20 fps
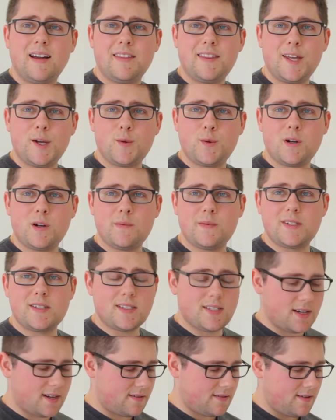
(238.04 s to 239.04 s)
think we're almost
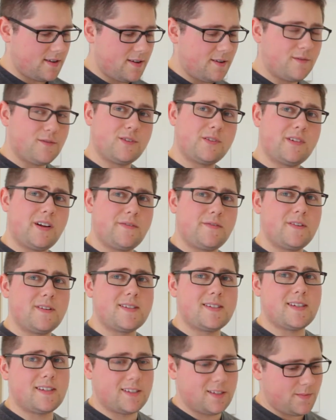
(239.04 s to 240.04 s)
done. For
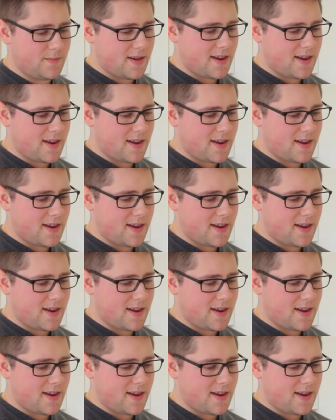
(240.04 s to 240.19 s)
reference, this has